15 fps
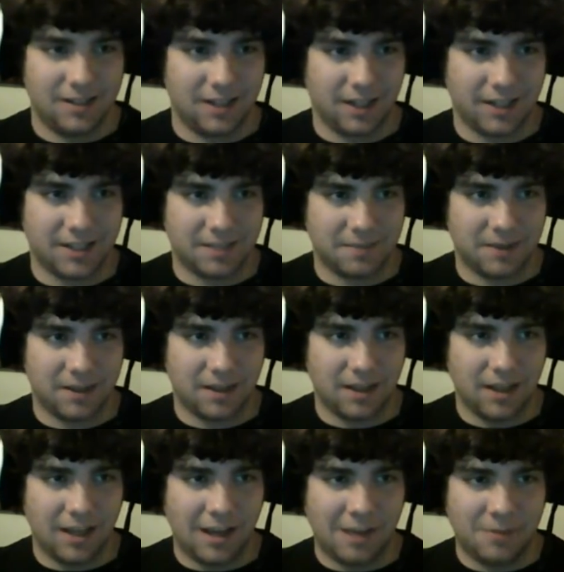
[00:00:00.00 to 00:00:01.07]
ducats a month.
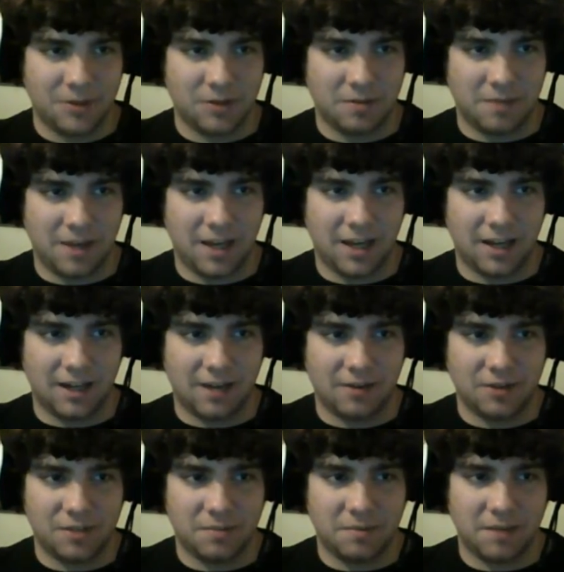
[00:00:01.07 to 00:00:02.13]
How much are we making now? We
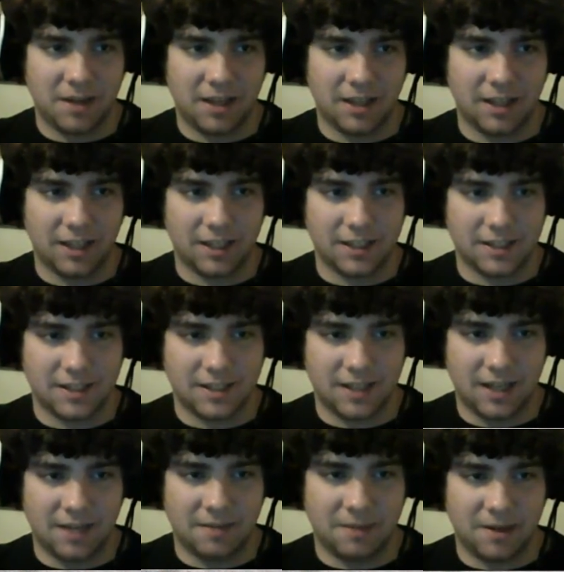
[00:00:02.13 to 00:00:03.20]
should be making like an
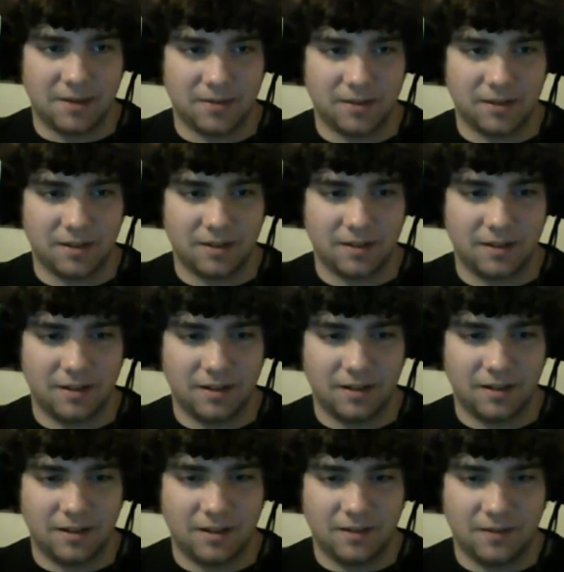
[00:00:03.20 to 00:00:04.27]
insane amount.
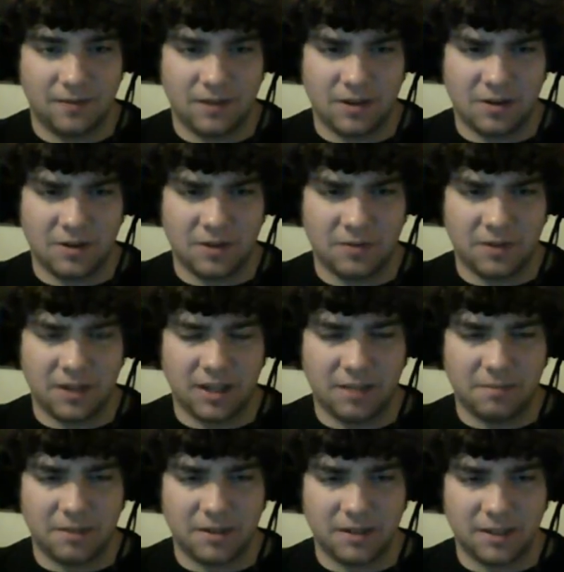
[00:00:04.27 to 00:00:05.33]
No, not really,
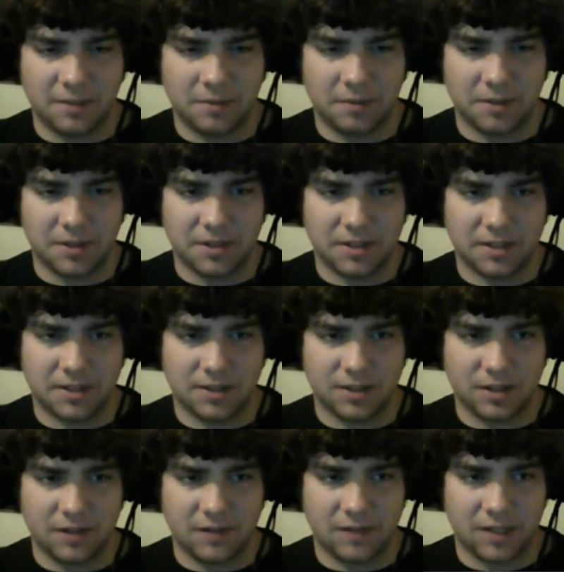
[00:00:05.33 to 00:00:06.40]
but that's probably just because our
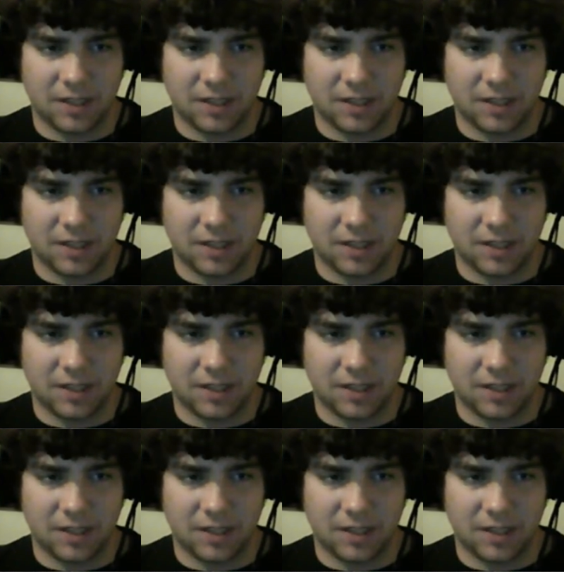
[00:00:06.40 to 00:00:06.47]
stuff is